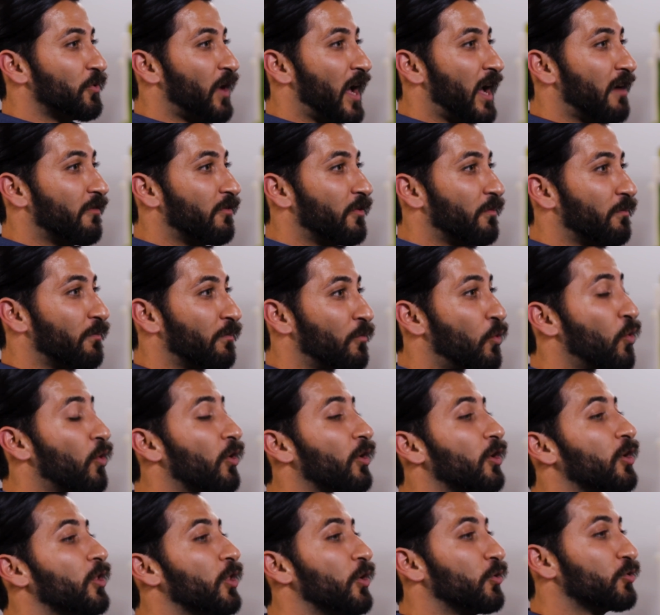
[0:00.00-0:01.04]
have a
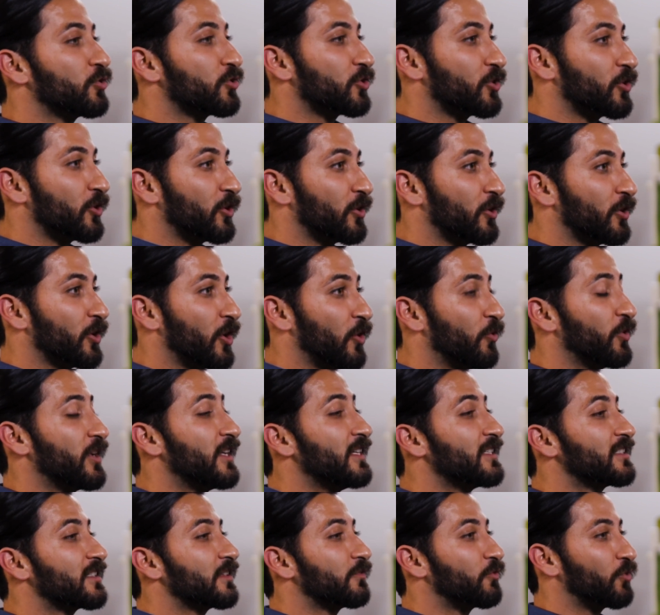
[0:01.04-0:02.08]
more closer,
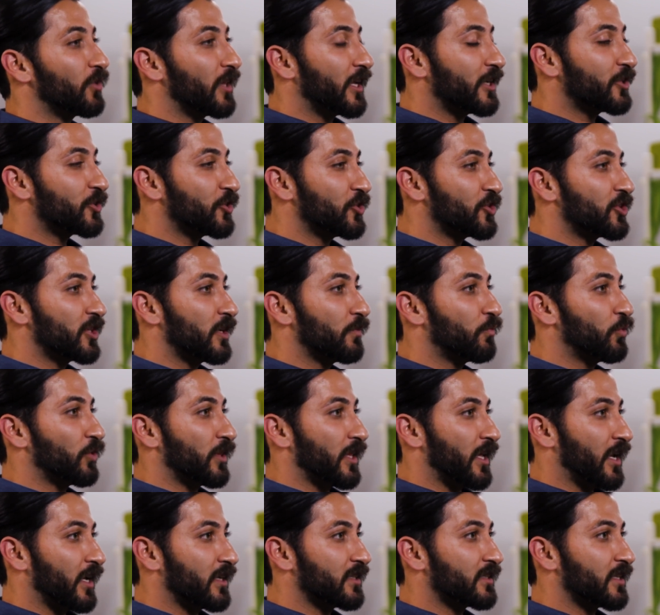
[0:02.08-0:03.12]
cohesive relationship with
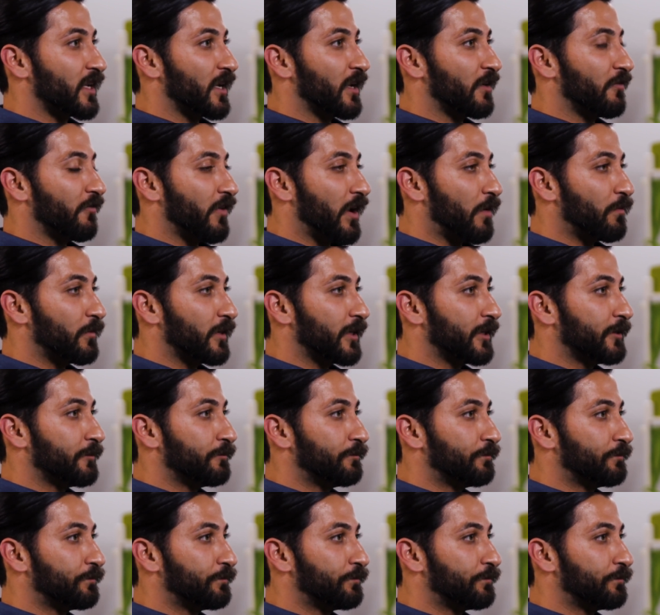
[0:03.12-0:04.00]
that extended family.